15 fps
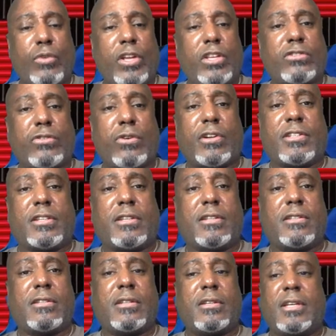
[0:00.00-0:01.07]

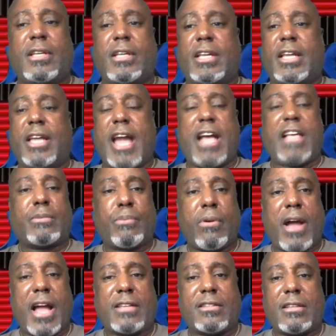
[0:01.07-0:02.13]
resources, gas
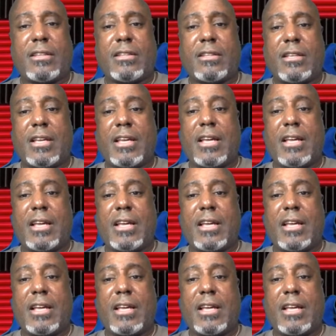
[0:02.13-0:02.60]
prices.